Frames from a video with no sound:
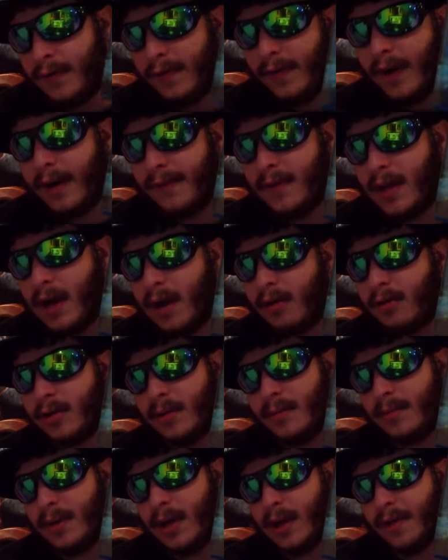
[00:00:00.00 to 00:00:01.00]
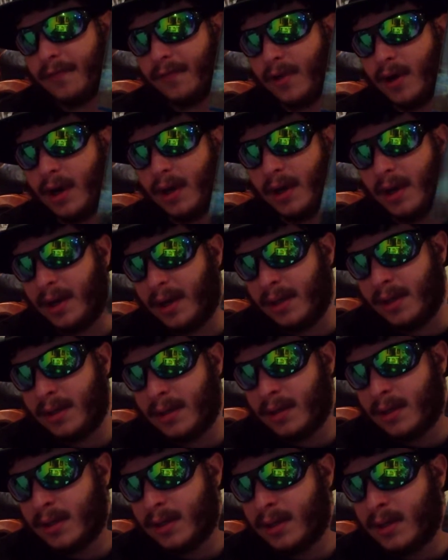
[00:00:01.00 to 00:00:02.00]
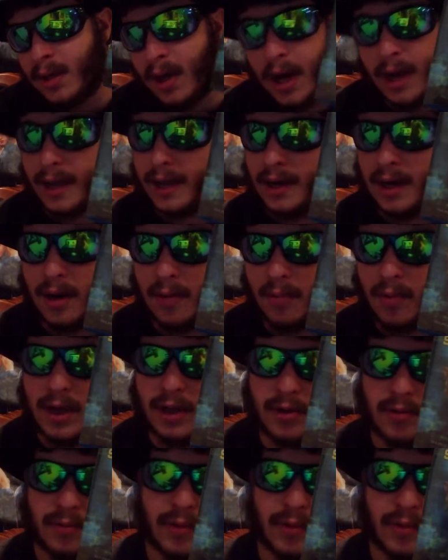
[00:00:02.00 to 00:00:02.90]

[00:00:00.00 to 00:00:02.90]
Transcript: $5 on Black Friday. I cannot wait